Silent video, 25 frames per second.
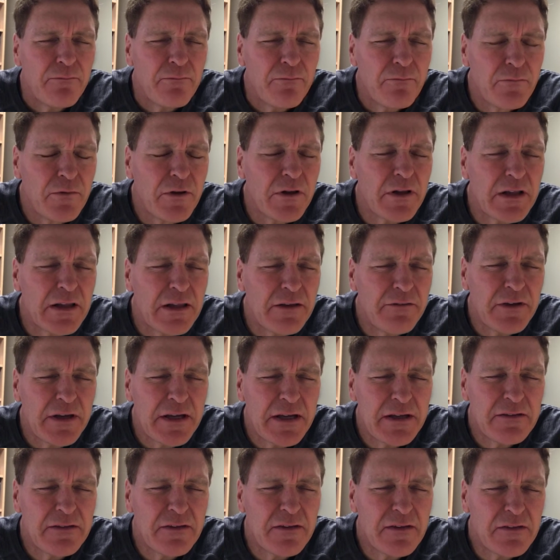really living
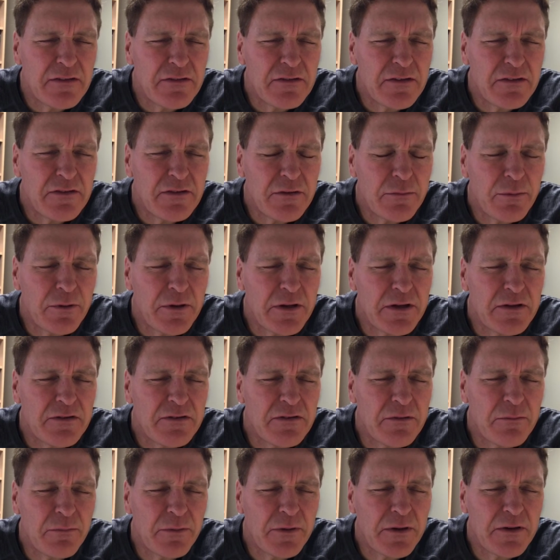into this discipline of
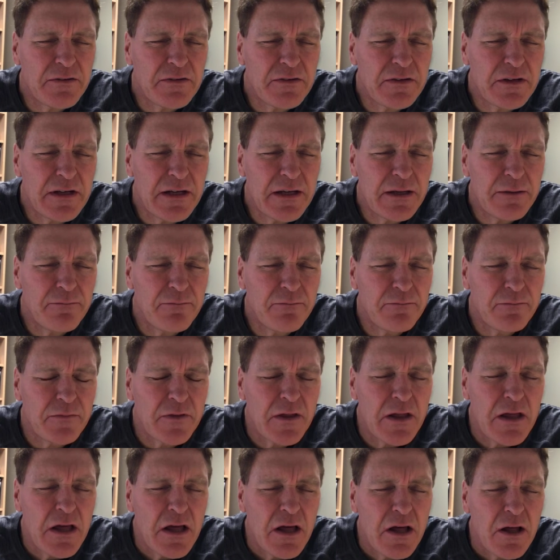simplicity.
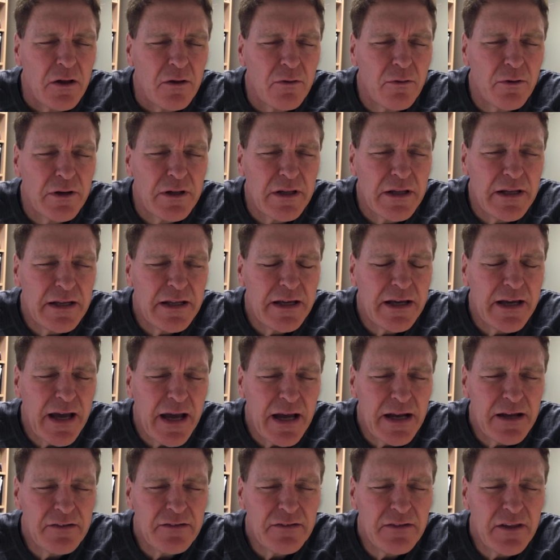Lord, lead and
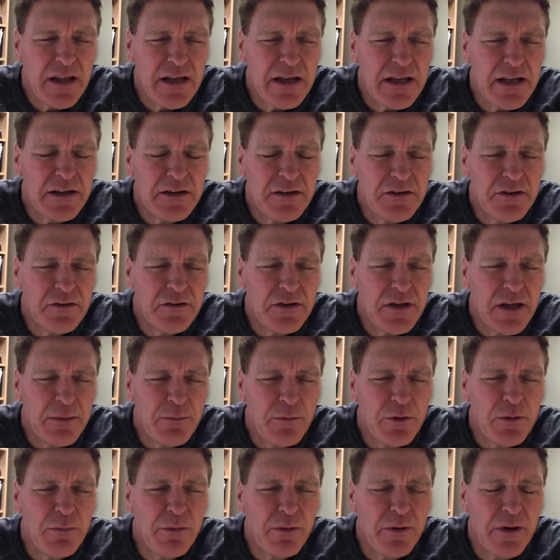guide us to that end. In your name
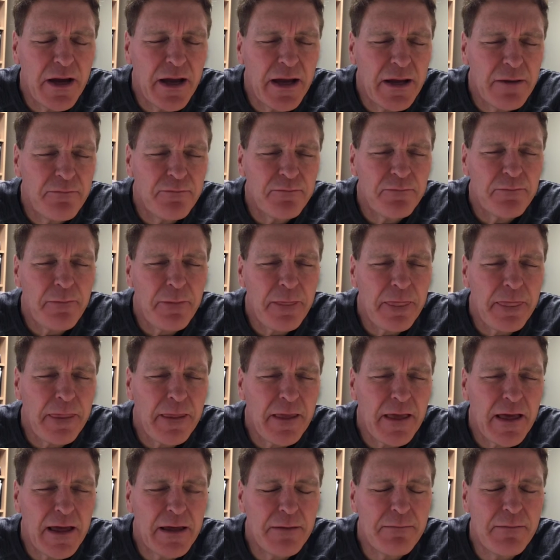we pray.
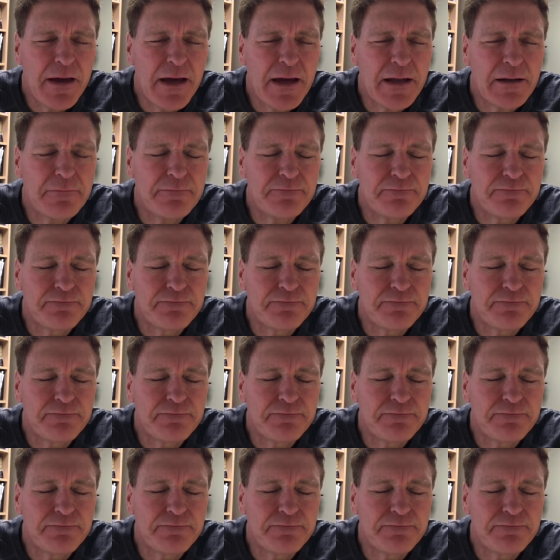Amen.